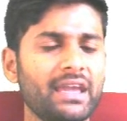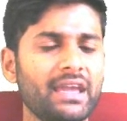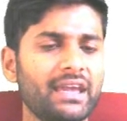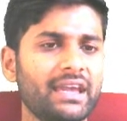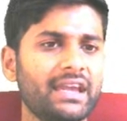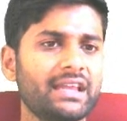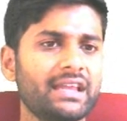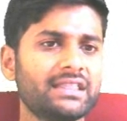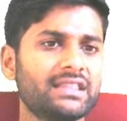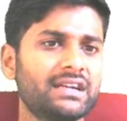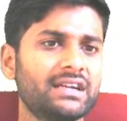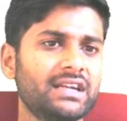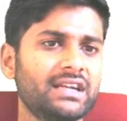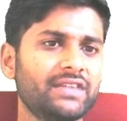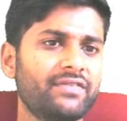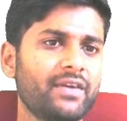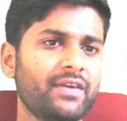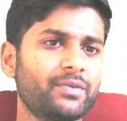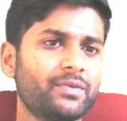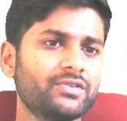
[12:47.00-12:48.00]
Again
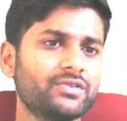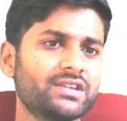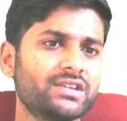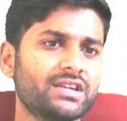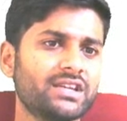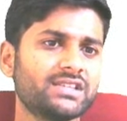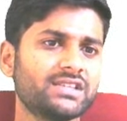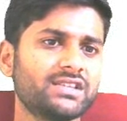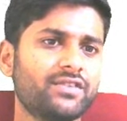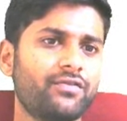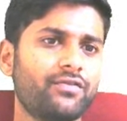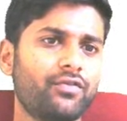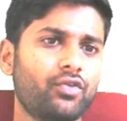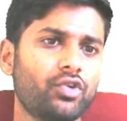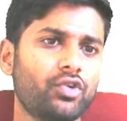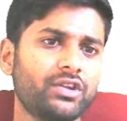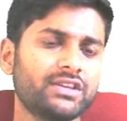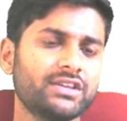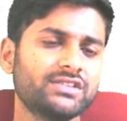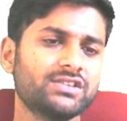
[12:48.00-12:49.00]
35% of
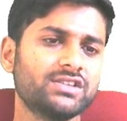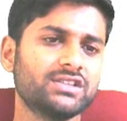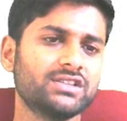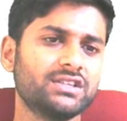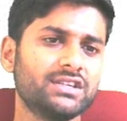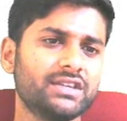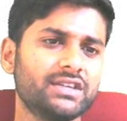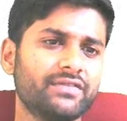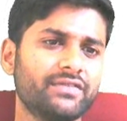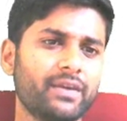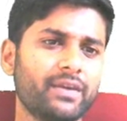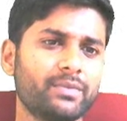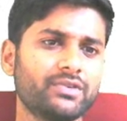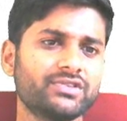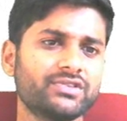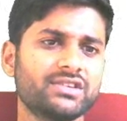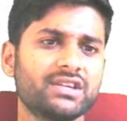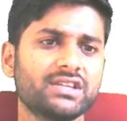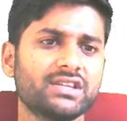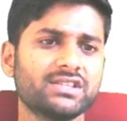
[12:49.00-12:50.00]
40. See
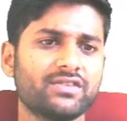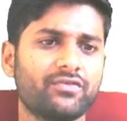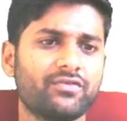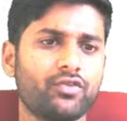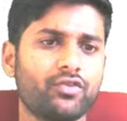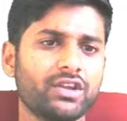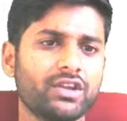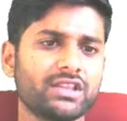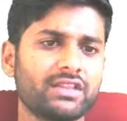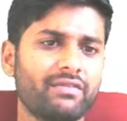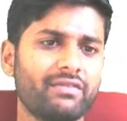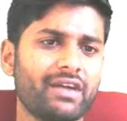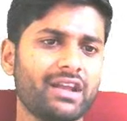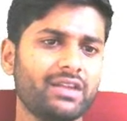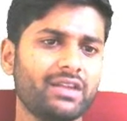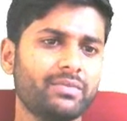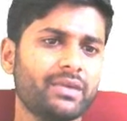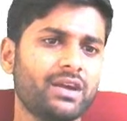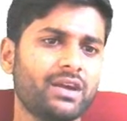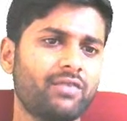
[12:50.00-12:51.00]
35% of 40, the
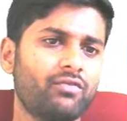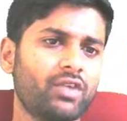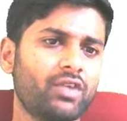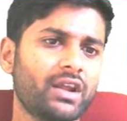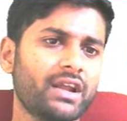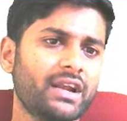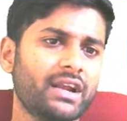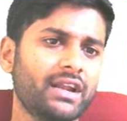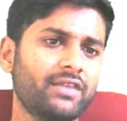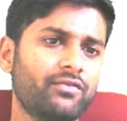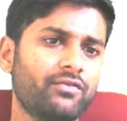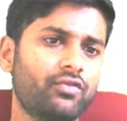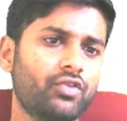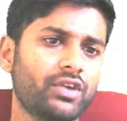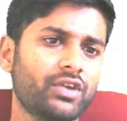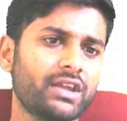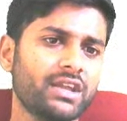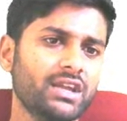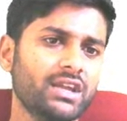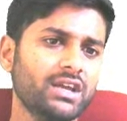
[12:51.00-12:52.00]
value become
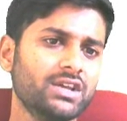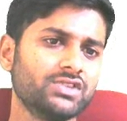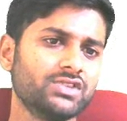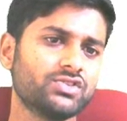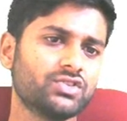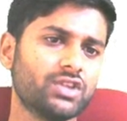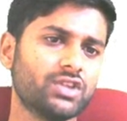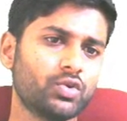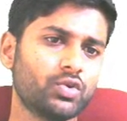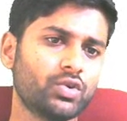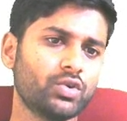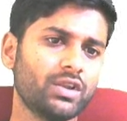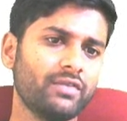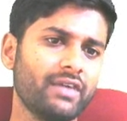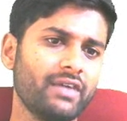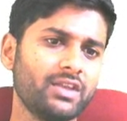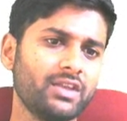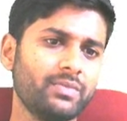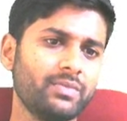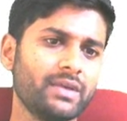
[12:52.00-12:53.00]
140. So the total
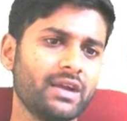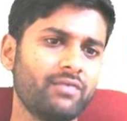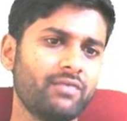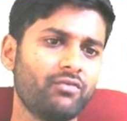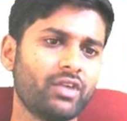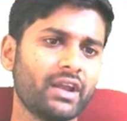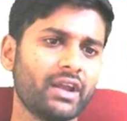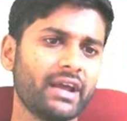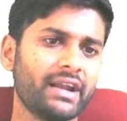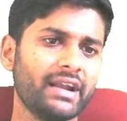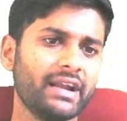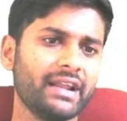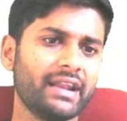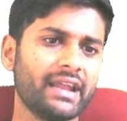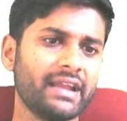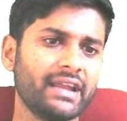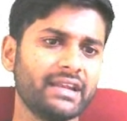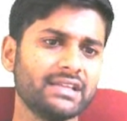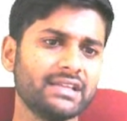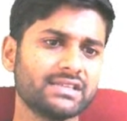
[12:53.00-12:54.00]
value become
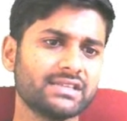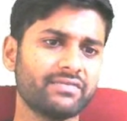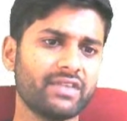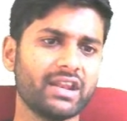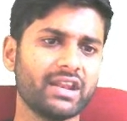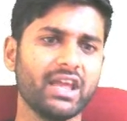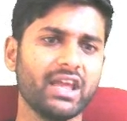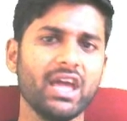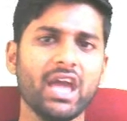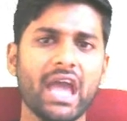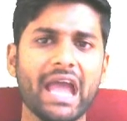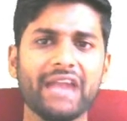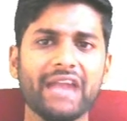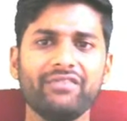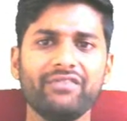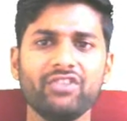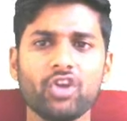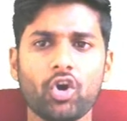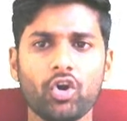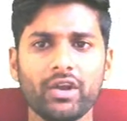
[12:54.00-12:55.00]
197. And
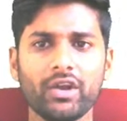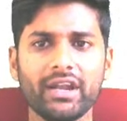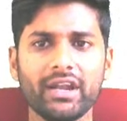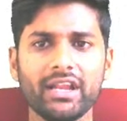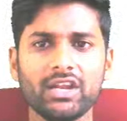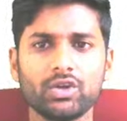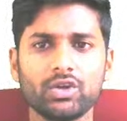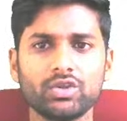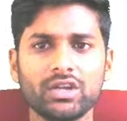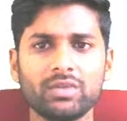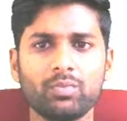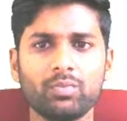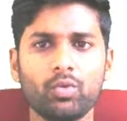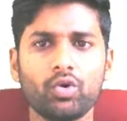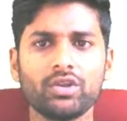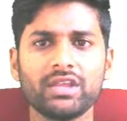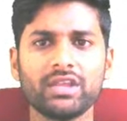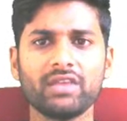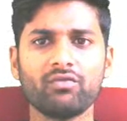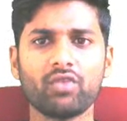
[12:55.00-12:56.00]
we already know that
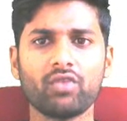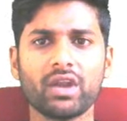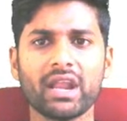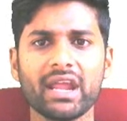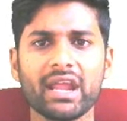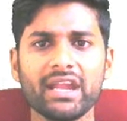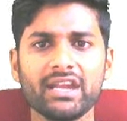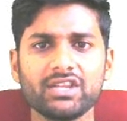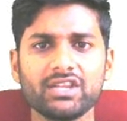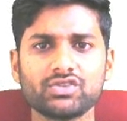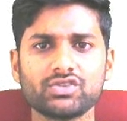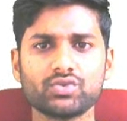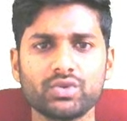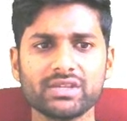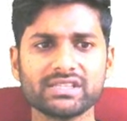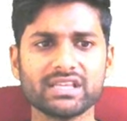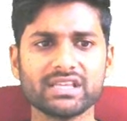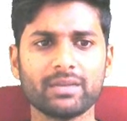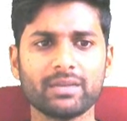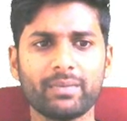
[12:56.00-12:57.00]
more than 190
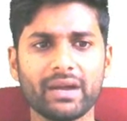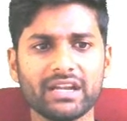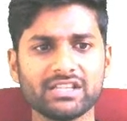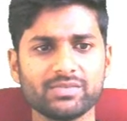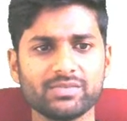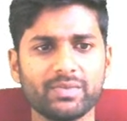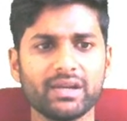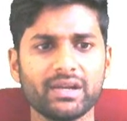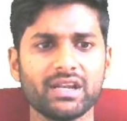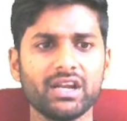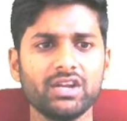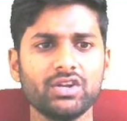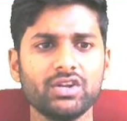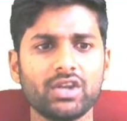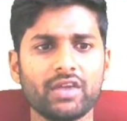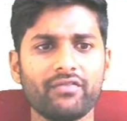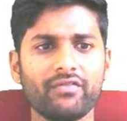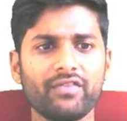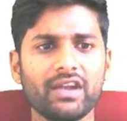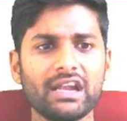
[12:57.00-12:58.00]
students are participated.
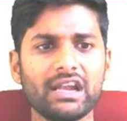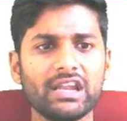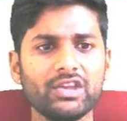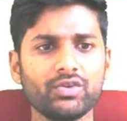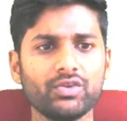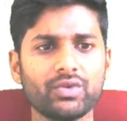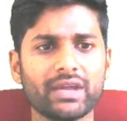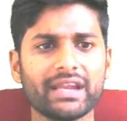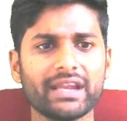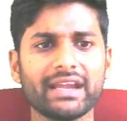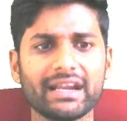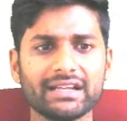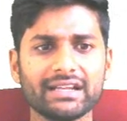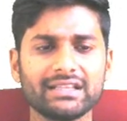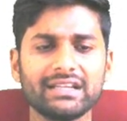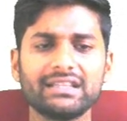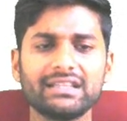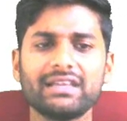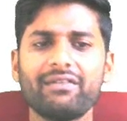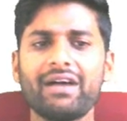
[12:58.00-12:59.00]
Definitely you can get
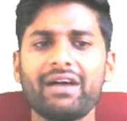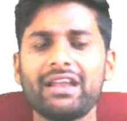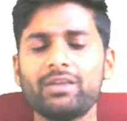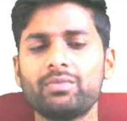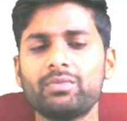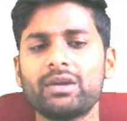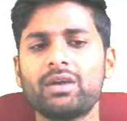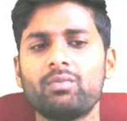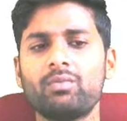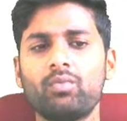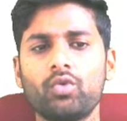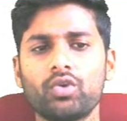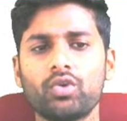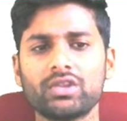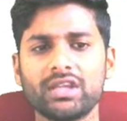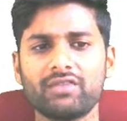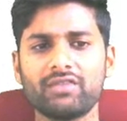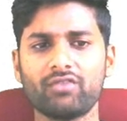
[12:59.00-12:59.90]
that the value become more than